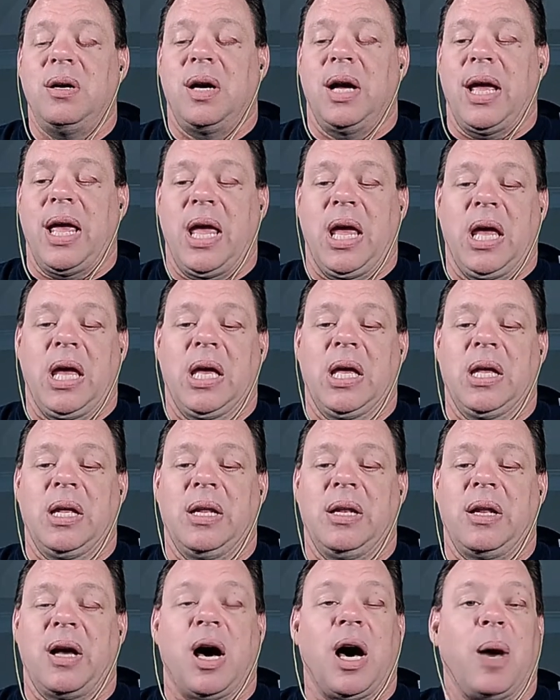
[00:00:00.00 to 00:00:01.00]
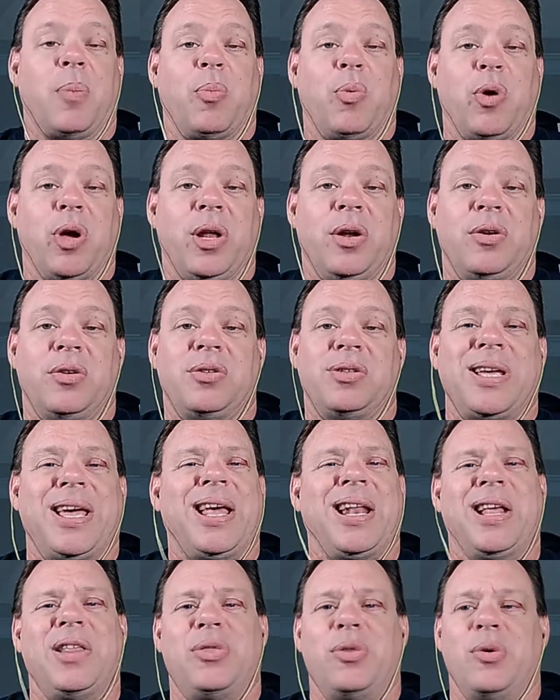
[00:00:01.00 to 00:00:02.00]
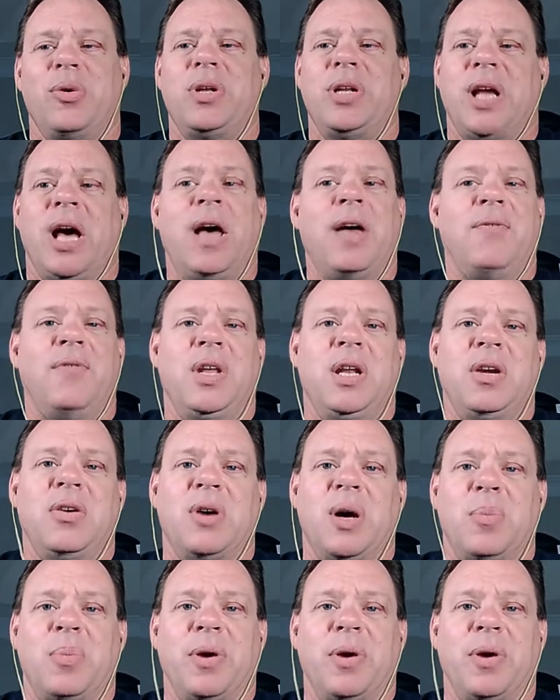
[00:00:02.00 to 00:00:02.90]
and operators, and I throw a dive video up